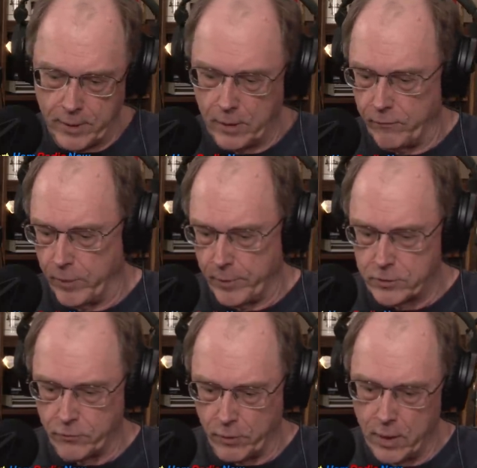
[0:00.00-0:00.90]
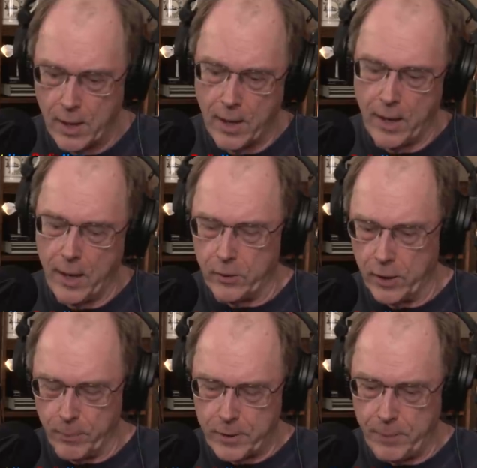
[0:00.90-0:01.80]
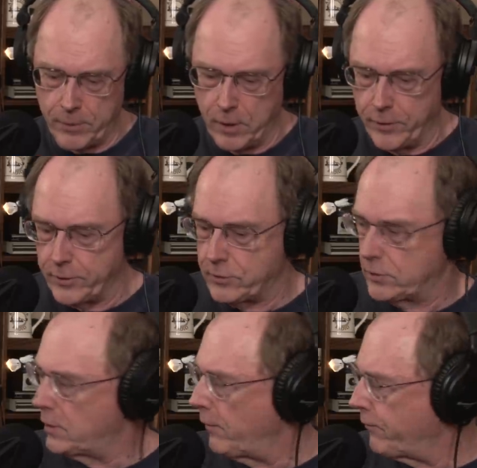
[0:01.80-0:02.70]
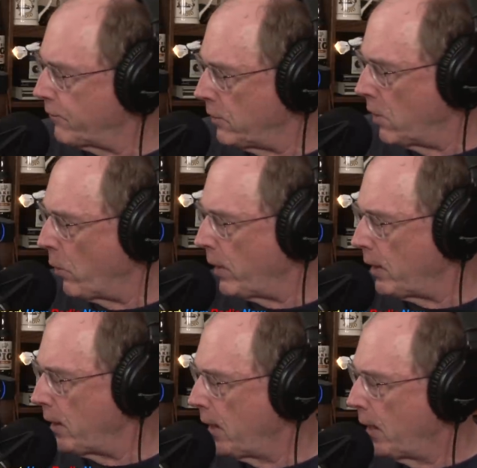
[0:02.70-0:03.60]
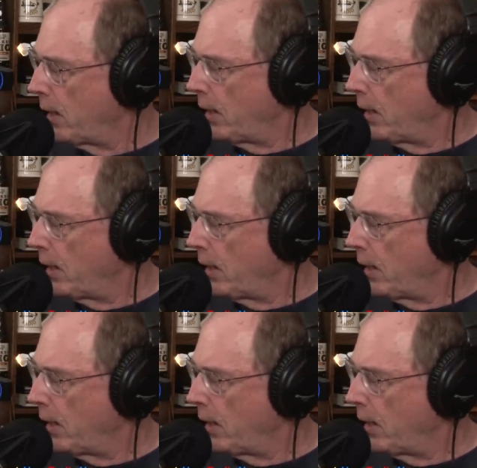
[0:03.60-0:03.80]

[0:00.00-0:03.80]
Thank you very much for your help keeping all this stuff going.